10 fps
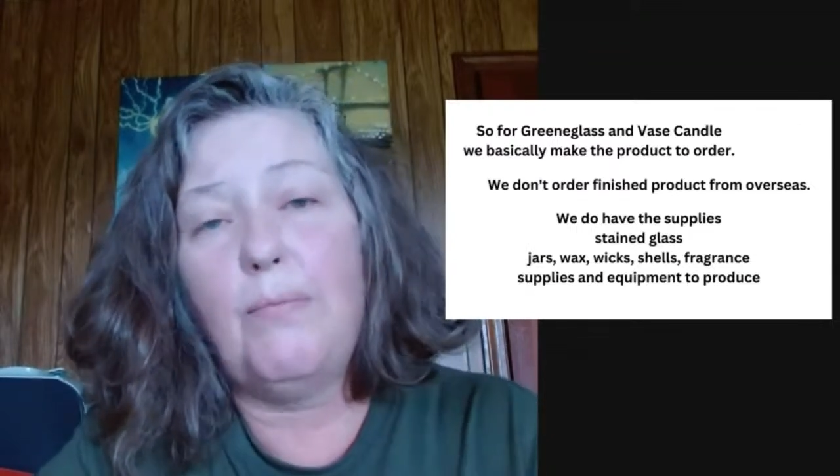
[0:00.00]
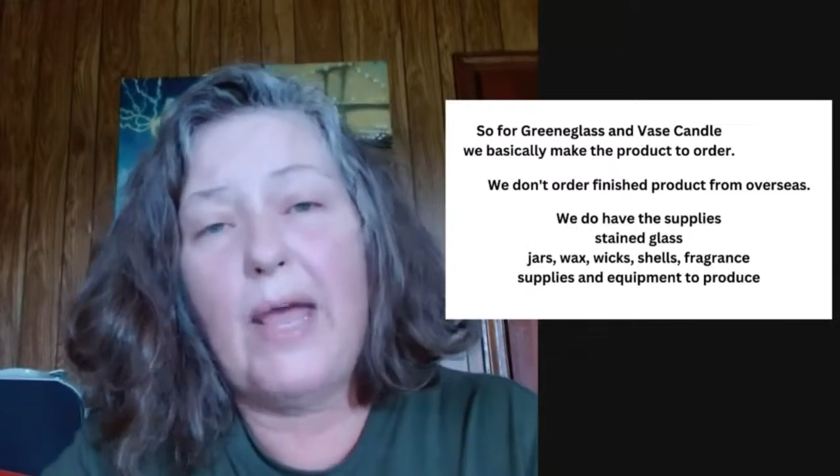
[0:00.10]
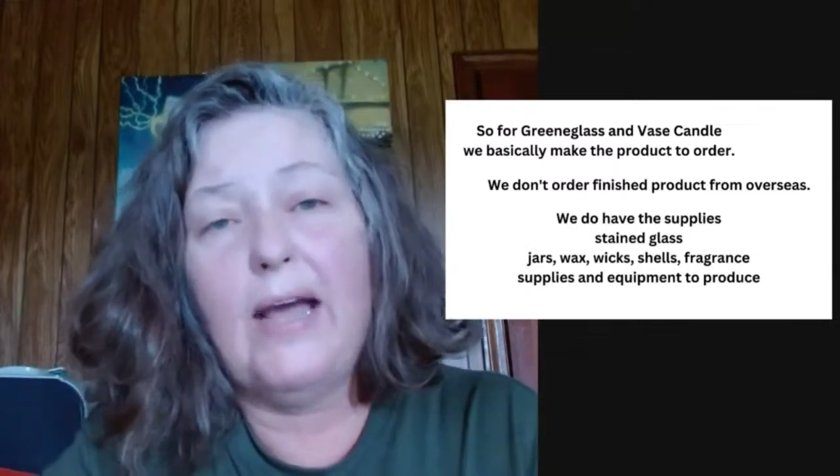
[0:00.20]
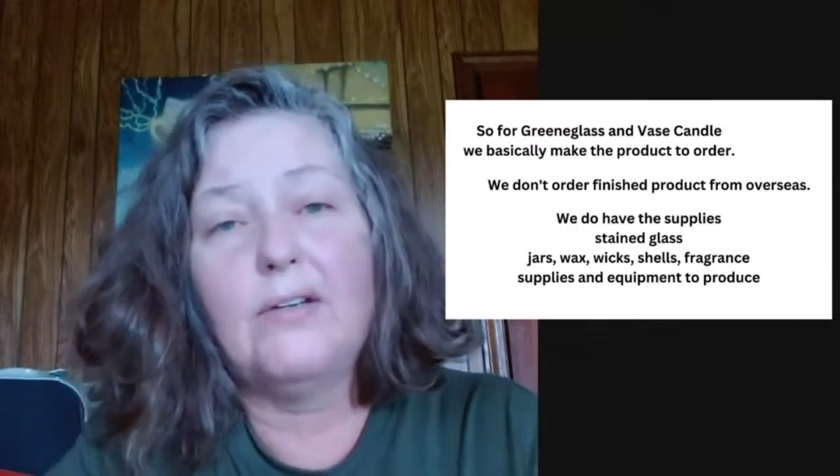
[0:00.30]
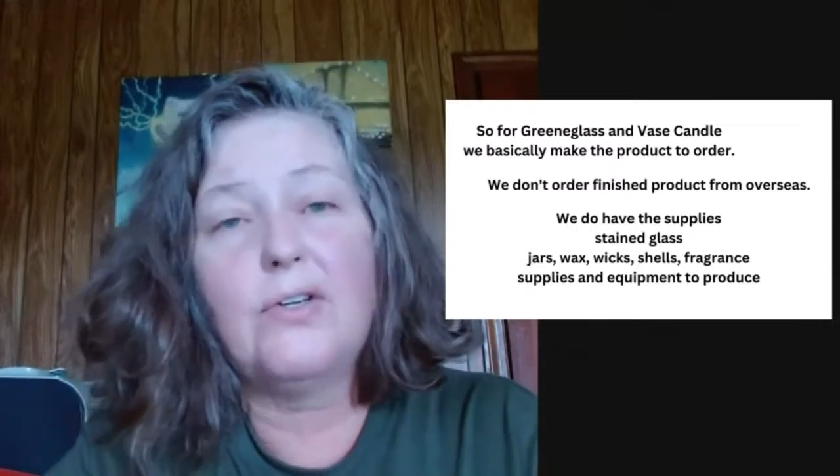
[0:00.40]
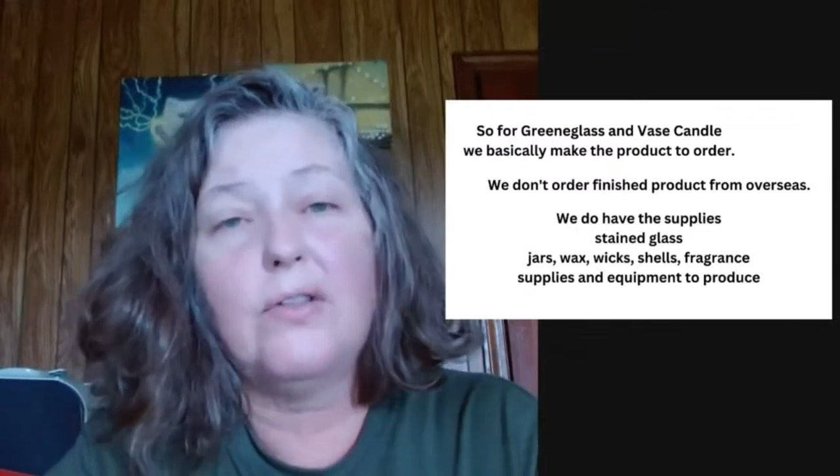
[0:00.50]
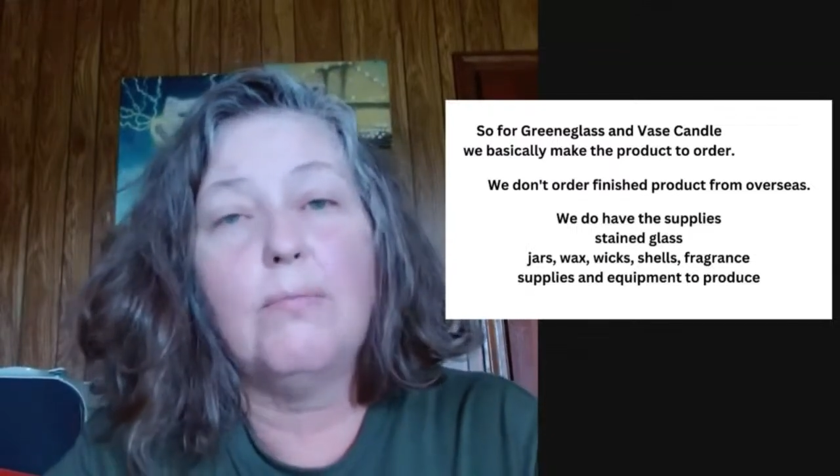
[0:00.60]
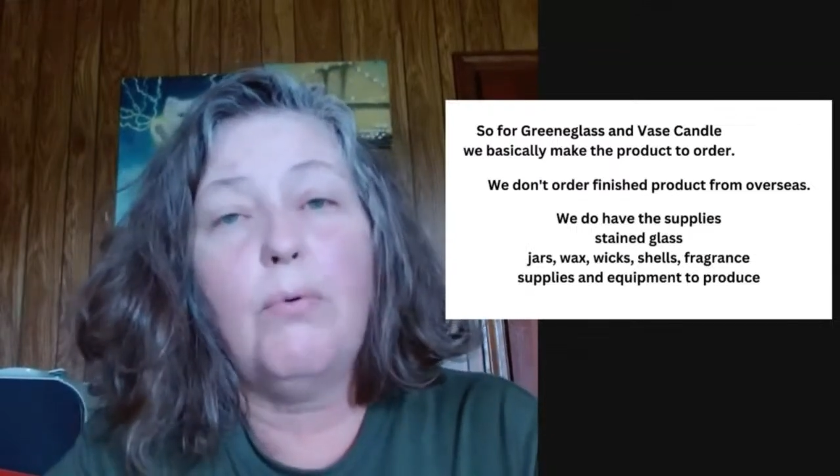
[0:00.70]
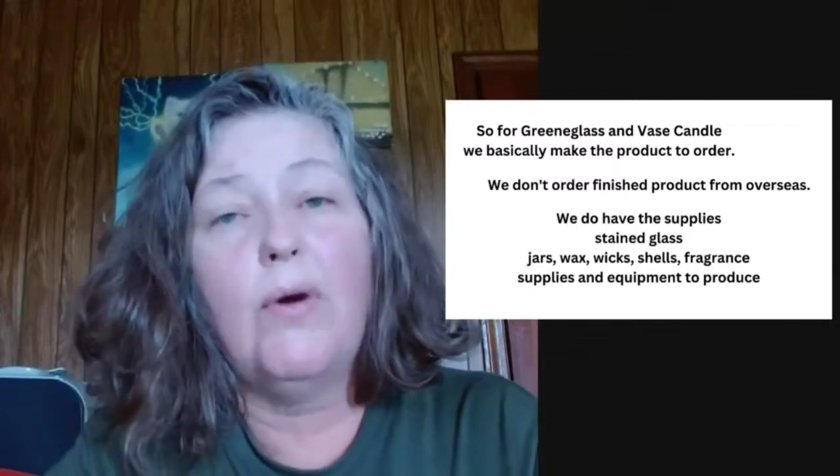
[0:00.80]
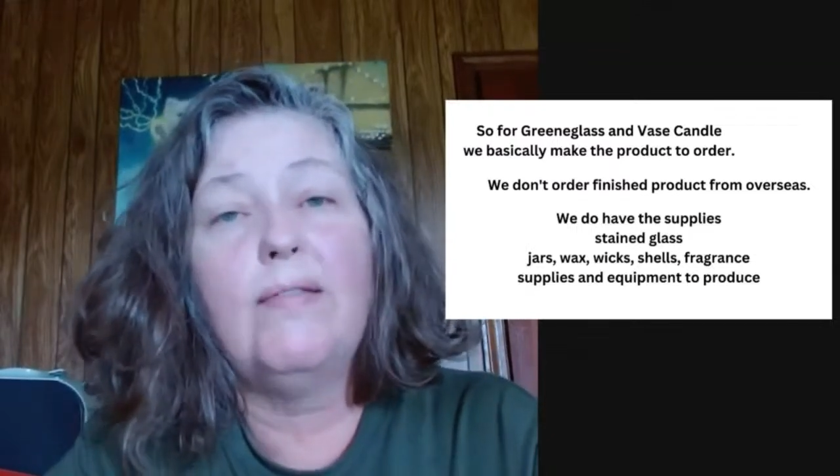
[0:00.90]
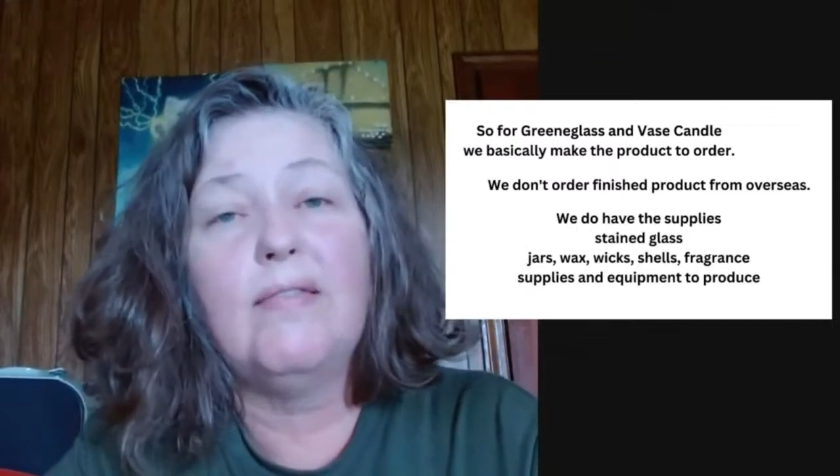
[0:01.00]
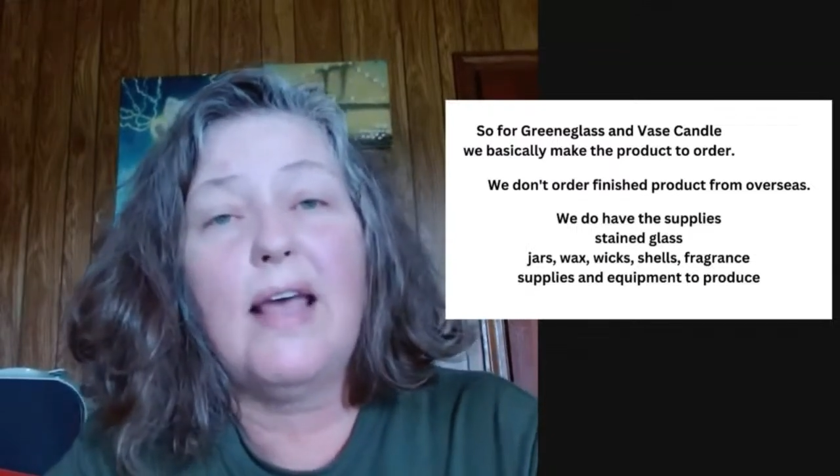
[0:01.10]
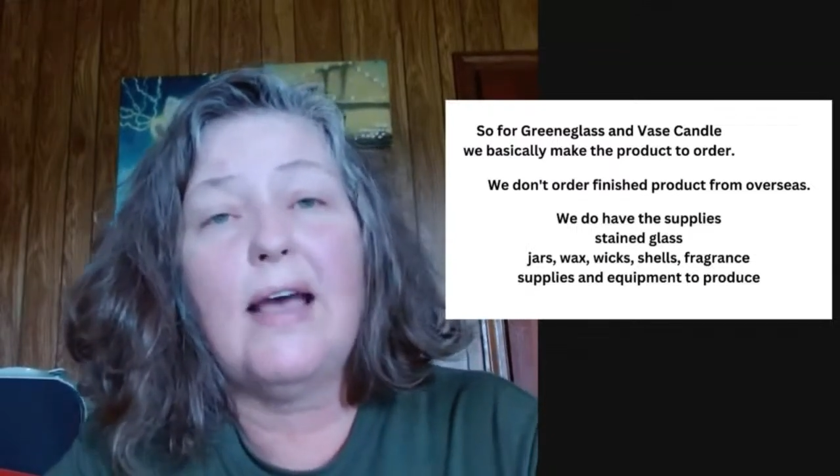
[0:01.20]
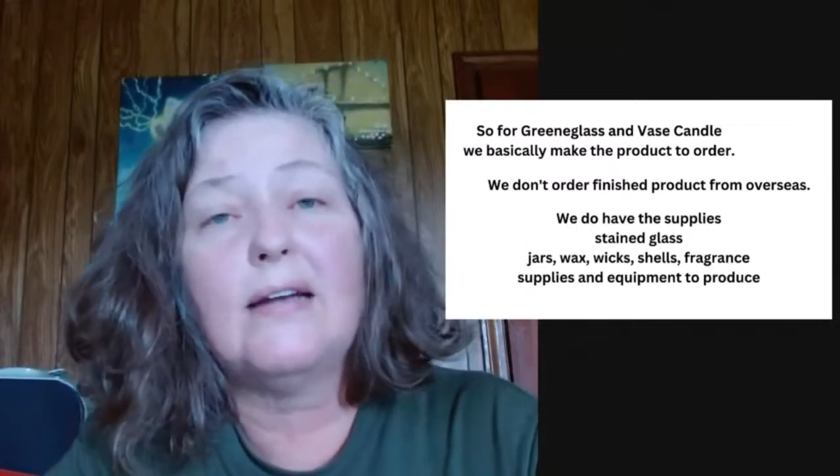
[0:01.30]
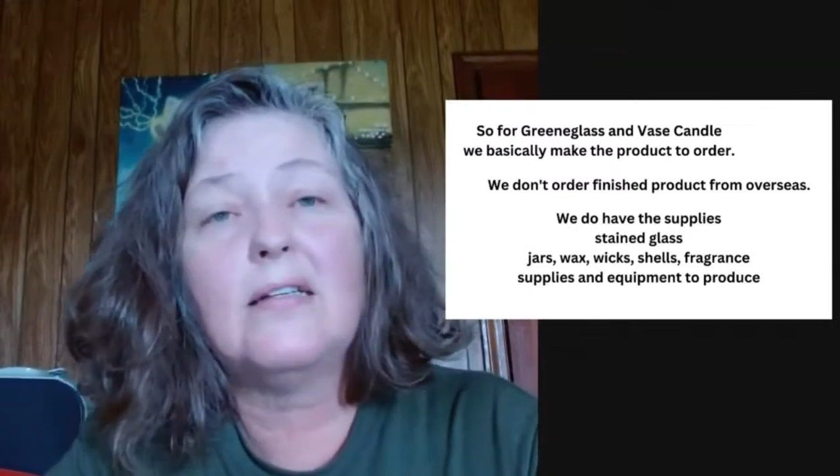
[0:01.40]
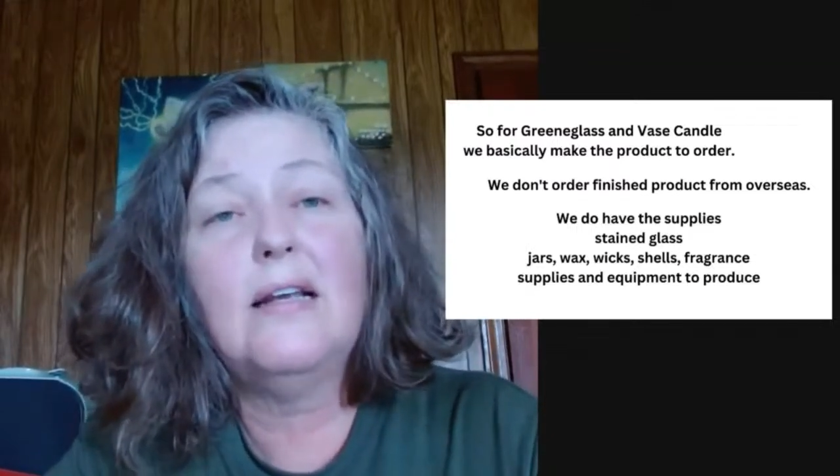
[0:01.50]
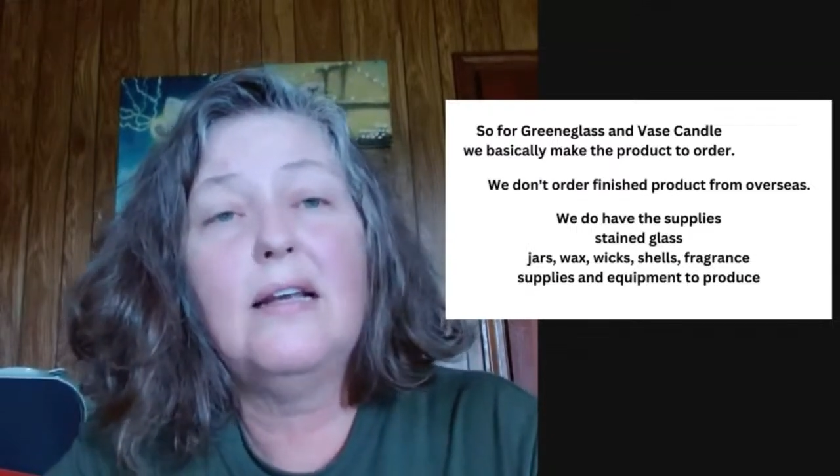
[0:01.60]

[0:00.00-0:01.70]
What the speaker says: pat to the point that